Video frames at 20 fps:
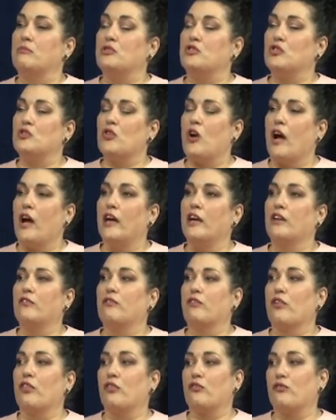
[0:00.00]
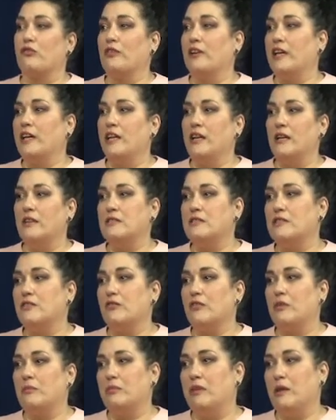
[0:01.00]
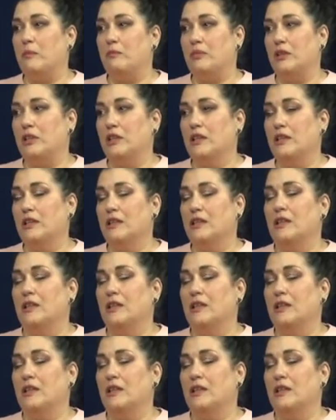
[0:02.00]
trying for 3 different people